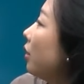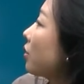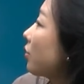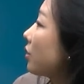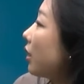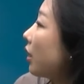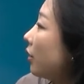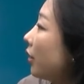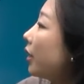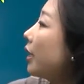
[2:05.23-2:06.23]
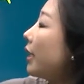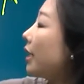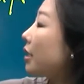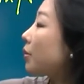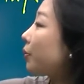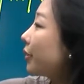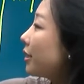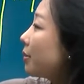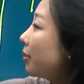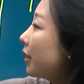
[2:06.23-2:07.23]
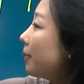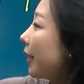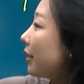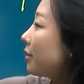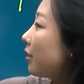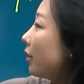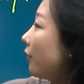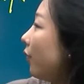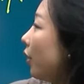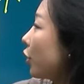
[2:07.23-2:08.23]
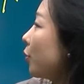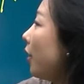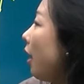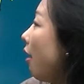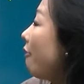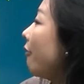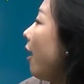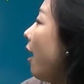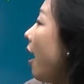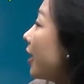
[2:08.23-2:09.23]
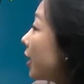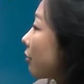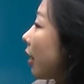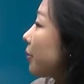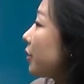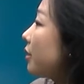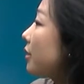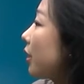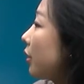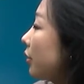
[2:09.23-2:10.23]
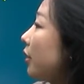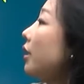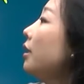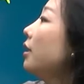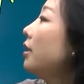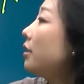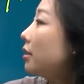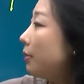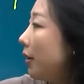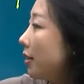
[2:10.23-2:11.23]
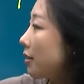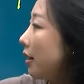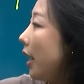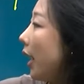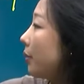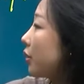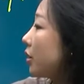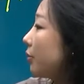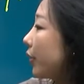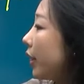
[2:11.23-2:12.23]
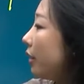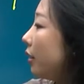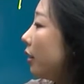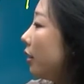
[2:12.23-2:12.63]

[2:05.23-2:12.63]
So singular, it is principally based on the volume of an eruption, singular, deposit. How much debris?